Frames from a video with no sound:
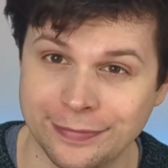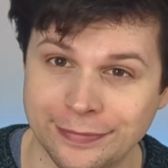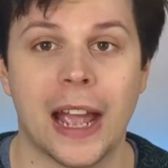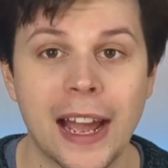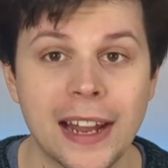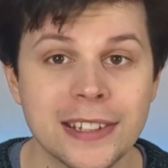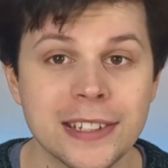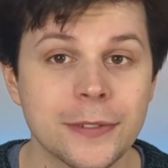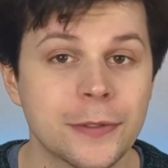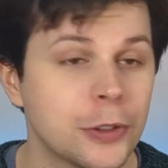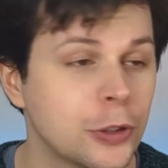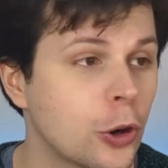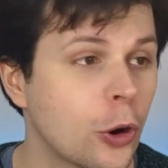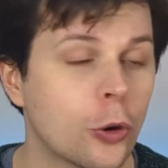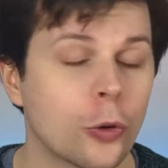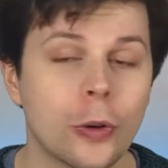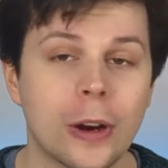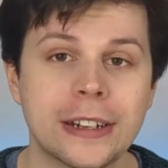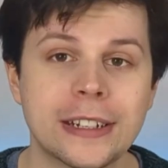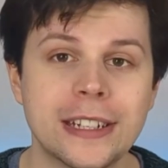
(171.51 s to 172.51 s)
And if you're not
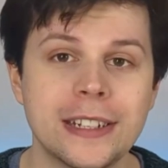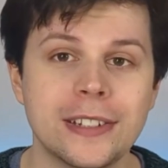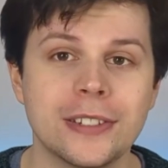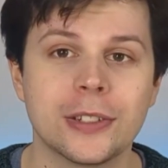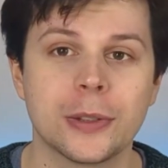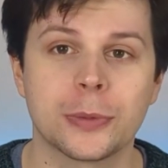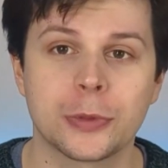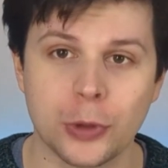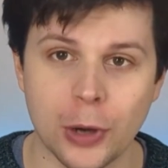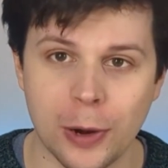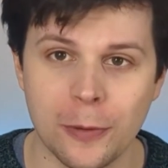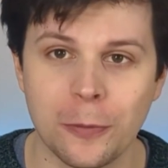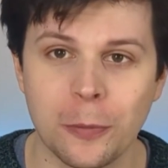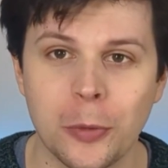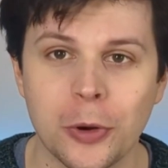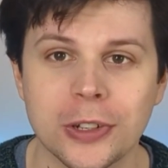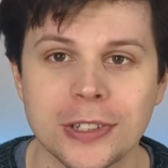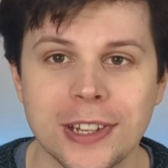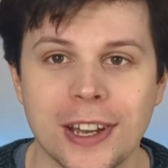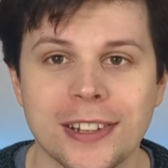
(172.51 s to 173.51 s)
already, subscribe for
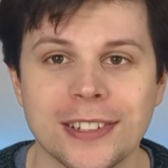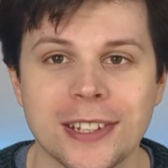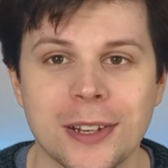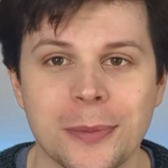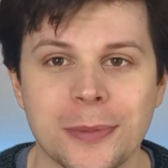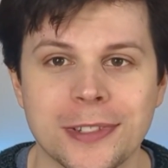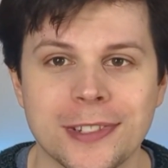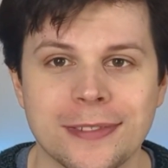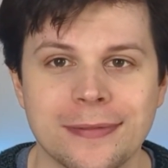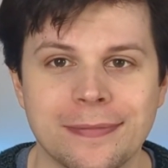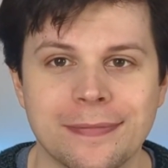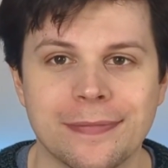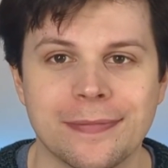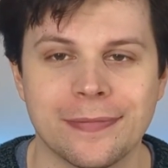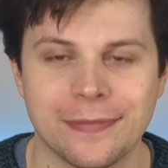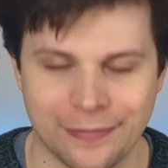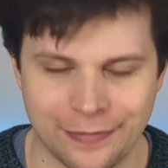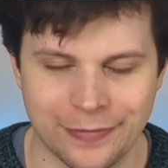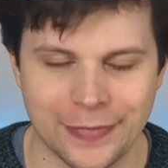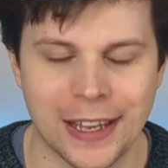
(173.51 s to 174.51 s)
more guitar tips.
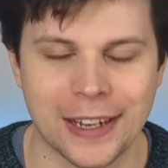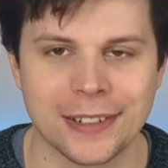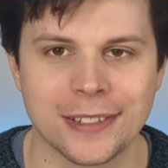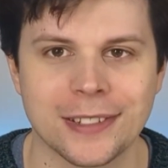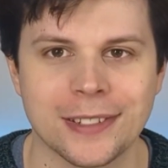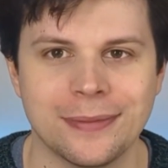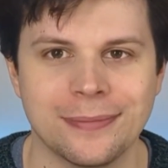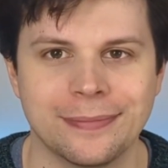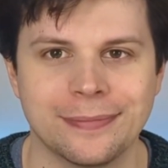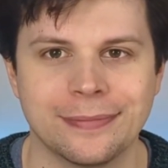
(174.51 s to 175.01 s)
Thanks.